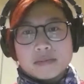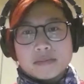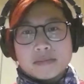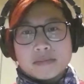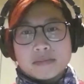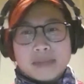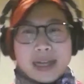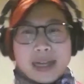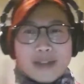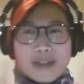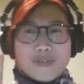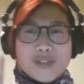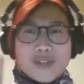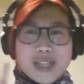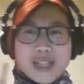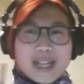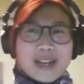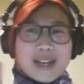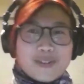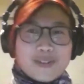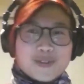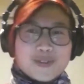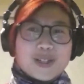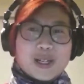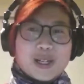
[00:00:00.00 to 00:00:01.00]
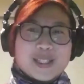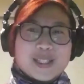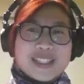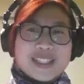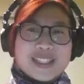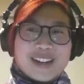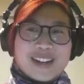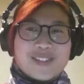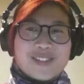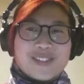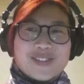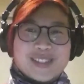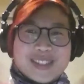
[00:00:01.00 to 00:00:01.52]
I feel like I've talked
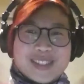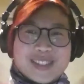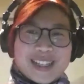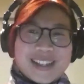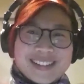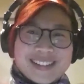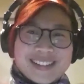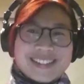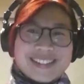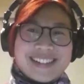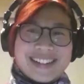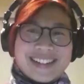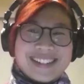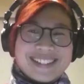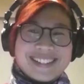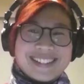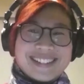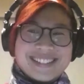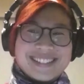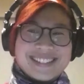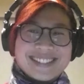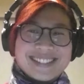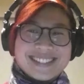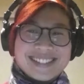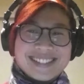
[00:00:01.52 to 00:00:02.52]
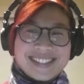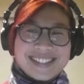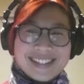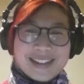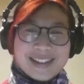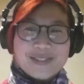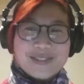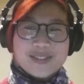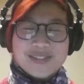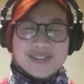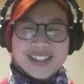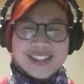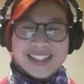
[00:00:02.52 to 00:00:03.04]
enough. Is that, yeah? Enough
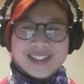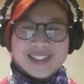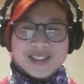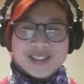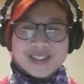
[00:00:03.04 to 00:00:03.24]
of an intro?